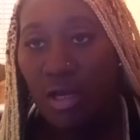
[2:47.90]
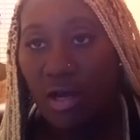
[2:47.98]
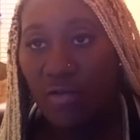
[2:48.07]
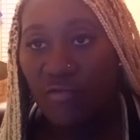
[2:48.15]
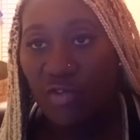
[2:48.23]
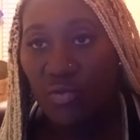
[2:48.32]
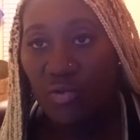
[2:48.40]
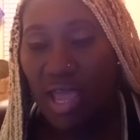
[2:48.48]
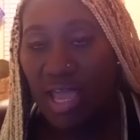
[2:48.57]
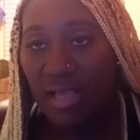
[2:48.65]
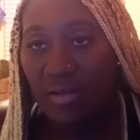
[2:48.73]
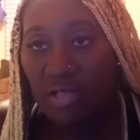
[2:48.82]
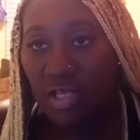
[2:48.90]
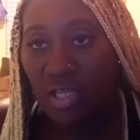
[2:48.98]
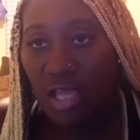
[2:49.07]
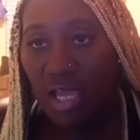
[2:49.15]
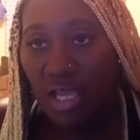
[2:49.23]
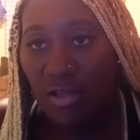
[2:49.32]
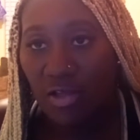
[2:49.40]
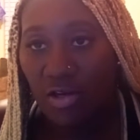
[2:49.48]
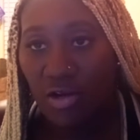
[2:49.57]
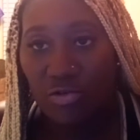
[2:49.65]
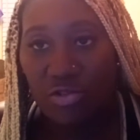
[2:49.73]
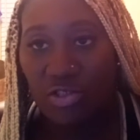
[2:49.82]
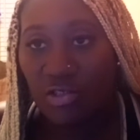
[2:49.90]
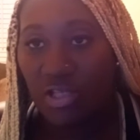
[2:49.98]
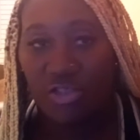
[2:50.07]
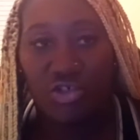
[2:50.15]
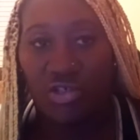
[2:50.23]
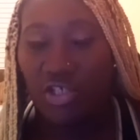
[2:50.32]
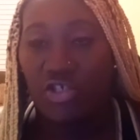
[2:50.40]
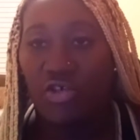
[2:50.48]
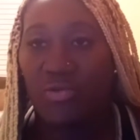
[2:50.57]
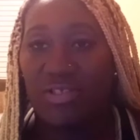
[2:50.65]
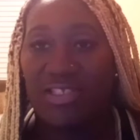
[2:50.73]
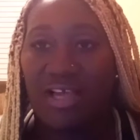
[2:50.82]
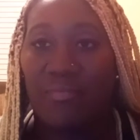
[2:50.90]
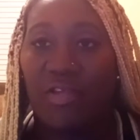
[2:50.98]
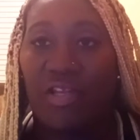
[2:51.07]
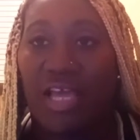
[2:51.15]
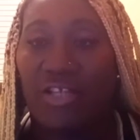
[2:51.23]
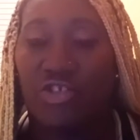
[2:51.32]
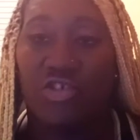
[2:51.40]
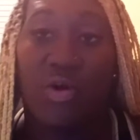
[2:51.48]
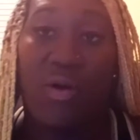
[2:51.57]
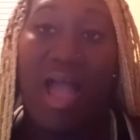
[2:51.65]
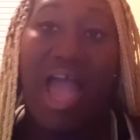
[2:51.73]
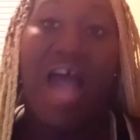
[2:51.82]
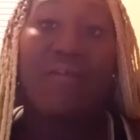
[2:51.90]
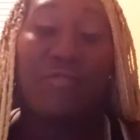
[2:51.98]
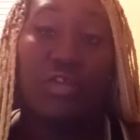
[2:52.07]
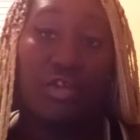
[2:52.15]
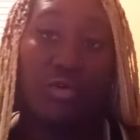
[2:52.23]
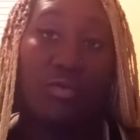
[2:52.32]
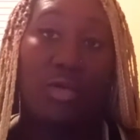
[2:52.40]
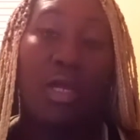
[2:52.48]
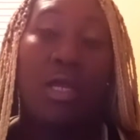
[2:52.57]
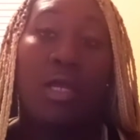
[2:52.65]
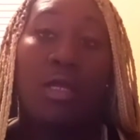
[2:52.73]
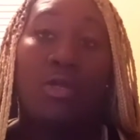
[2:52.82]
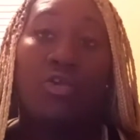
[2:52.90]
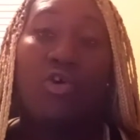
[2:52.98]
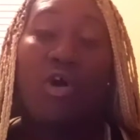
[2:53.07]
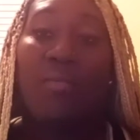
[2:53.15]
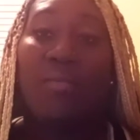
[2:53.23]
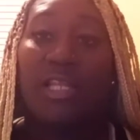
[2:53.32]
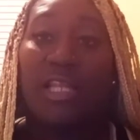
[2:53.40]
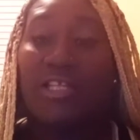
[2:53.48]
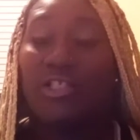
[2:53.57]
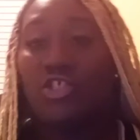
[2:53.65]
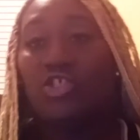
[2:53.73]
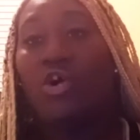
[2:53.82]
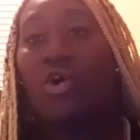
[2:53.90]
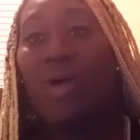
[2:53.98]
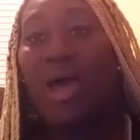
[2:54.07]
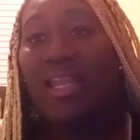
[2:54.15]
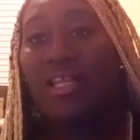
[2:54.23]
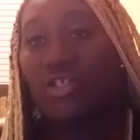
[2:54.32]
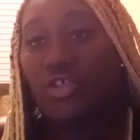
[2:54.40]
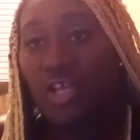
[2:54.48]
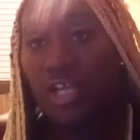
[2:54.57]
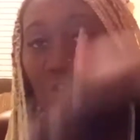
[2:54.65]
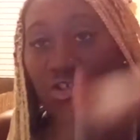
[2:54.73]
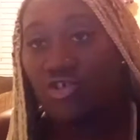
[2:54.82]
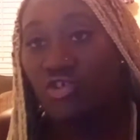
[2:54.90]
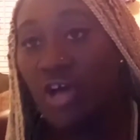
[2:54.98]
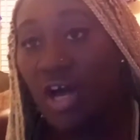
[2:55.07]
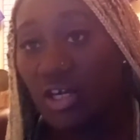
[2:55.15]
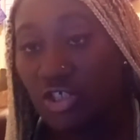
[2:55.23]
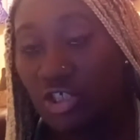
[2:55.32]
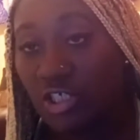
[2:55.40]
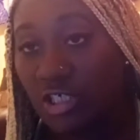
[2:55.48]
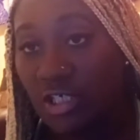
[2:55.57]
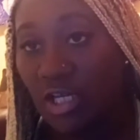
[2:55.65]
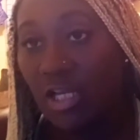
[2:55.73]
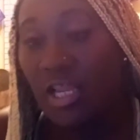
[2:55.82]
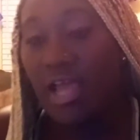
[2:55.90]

A few names that that you could do is something that you don't have to do. Normally they just go right into the introduction